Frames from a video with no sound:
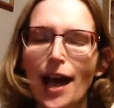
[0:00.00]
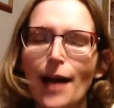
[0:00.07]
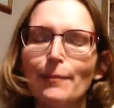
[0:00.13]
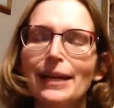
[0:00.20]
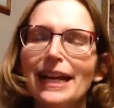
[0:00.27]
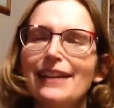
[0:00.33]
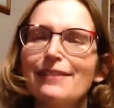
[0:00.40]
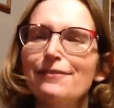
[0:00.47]

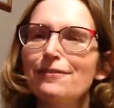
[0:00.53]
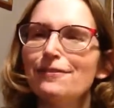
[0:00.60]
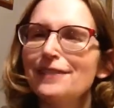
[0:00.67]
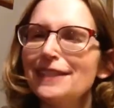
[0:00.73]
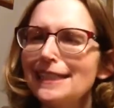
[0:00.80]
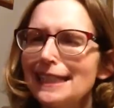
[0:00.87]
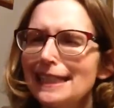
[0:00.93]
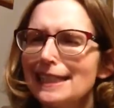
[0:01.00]
But I
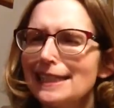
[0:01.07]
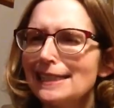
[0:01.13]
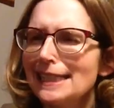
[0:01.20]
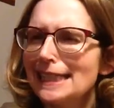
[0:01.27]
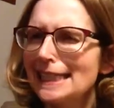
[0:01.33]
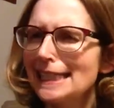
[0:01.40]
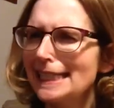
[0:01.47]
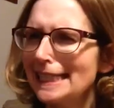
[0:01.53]
feel like I did
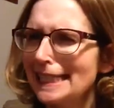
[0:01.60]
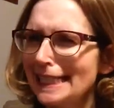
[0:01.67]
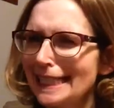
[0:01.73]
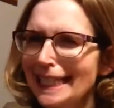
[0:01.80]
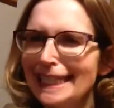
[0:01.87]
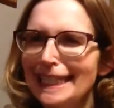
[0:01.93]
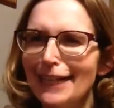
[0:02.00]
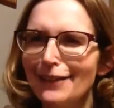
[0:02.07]
a
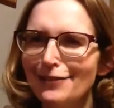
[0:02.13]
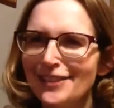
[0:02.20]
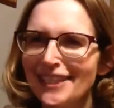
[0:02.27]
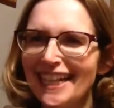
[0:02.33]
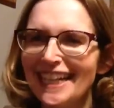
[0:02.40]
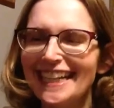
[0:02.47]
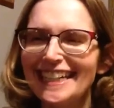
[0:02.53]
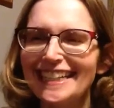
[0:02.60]
DNF
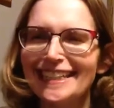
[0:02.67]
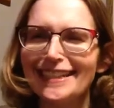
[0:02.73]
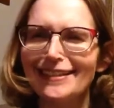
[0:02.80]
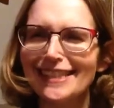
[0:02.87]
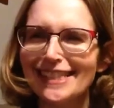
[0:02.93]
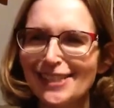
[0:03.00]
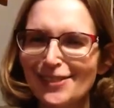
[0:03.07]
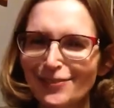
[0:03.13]
tag
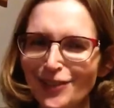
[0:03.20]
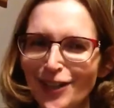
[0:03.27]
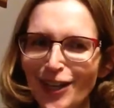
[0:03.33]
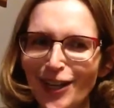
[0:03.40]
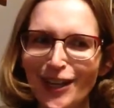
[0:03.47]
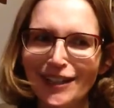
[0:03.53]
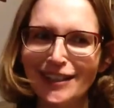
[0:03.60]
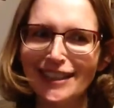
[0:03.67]
this
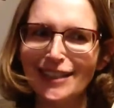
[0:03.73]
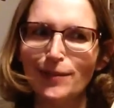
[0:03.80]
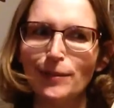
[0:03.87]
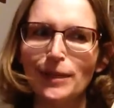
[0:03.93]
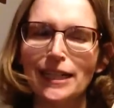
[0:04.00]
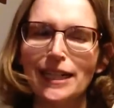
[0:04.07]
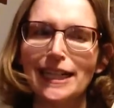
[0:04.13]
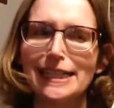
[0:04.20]
fall
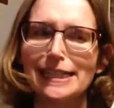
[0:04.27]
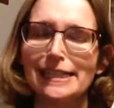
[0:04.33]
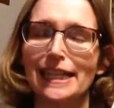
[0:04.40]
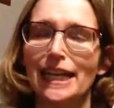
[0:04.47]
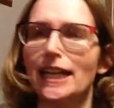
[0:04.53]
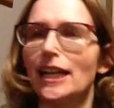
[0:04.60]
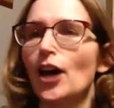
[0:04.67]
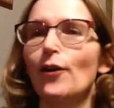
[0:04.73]
where I
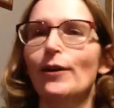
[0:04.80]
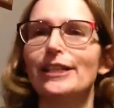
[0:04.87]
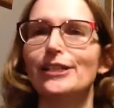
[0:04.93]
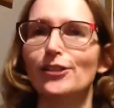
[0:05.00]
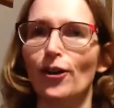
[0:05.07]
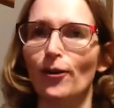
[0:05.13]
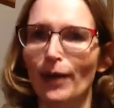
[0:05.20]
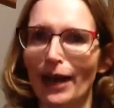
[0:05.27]
said, oh, I
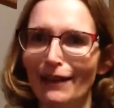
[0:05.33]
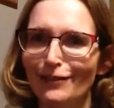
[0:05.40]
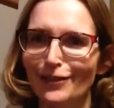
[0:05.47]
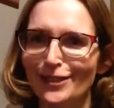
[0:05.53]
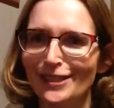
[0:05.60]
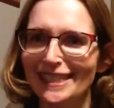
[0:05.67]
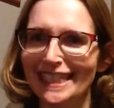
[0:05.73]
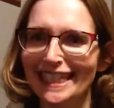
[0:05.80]
don't ever
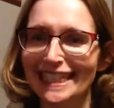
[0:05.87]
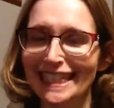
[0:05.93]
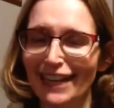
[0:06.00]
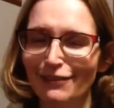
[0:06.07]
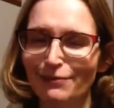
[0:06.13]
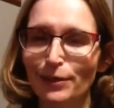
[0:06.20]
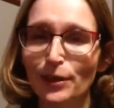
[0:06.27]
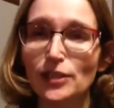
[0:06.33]

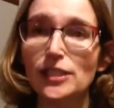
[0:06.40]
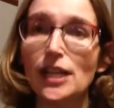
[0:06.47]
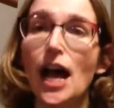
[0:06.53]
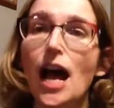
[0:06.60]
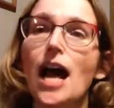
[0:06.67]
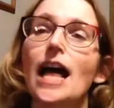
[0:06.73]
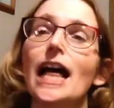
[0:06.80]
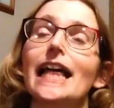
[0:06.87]
DNF books.
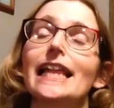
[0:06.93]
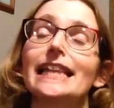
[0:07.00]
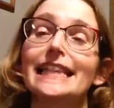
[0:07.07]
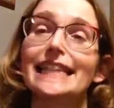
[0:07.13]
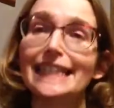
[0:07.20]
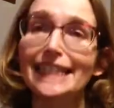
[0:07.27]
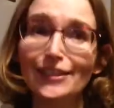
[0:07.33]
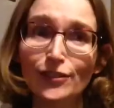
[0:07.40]

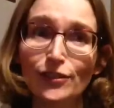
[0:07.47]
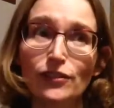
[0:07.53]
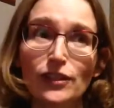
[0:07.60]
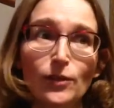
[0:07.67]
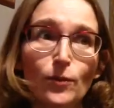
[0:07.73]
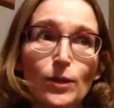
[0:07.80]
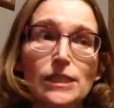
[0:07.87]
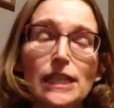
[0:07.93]
The other
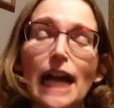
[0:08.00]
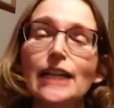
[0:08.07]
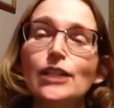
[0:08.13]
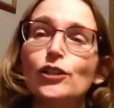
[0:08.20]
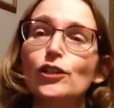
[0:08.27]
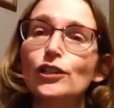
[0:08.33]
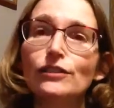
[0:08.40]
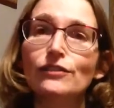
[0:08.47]
thing was I
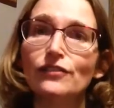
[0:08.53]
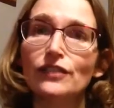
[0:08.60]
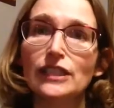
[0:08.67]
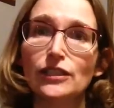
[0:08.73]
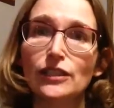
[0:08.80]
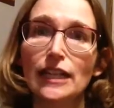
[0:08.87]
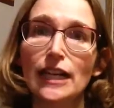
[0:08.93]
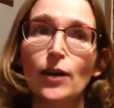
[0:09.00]
couldn't
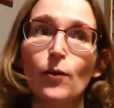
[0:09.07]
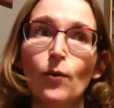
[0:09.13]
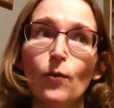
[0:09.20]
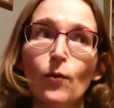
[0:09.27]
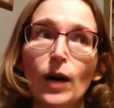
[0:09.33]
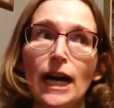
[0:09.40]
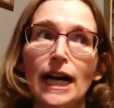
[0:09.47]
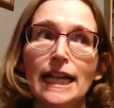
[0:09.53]
figure out
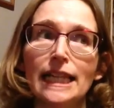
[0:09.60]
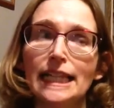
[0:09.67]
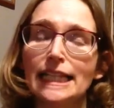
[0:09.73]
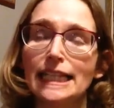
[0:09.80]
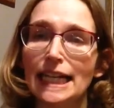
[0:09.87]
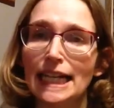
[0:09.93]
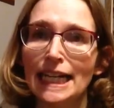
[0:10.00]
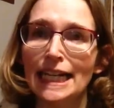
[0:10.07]
why the
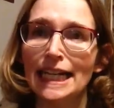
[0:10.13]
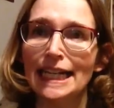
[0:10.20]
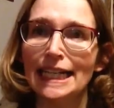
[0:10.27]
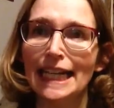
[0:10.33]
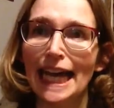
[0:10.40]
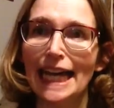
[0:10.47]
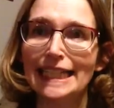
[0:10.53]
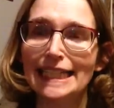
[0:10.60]
guy
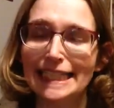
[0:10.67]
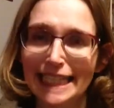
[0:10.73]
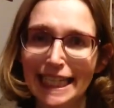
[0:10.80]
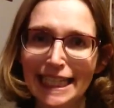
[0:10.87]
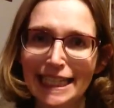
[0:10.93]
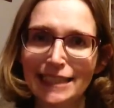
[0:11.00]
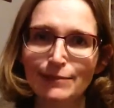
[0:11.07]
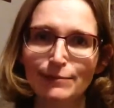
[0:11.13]
had
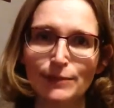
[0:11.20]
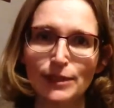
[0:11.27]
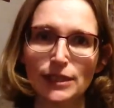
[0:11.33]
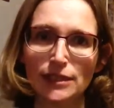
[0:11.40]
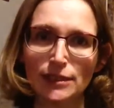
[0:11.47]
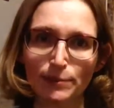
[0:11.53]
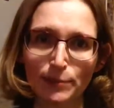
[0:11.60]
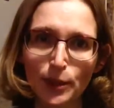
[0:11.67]
named
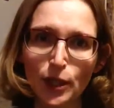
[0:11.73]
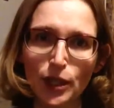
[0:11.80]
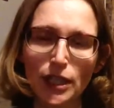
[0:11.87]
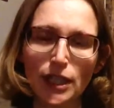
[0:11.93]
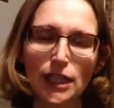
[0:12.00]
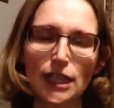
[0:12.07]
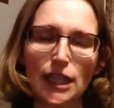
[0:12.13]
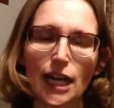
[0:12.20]
the
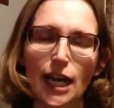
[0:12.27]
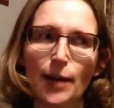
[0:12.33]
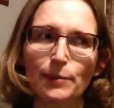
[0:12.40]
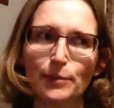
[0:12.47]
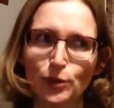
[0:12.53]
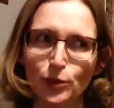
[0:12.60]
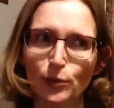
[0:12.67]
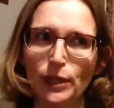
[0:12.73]
book
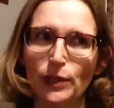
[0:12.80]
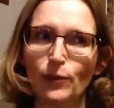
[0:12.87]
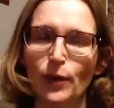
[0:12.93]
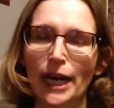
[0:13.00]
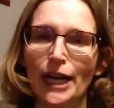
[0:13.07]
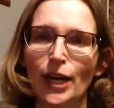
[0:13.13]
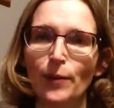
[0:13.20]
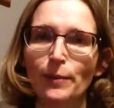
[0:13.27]
Between
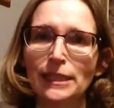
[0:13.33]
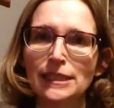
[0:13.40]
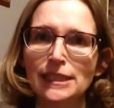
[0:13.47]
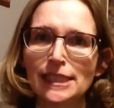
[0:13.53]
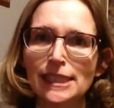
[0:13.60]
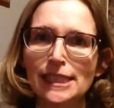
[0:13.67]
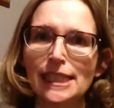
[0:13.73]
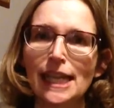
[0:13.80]

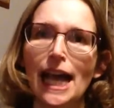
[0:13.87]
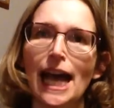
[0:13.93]
Wyomings.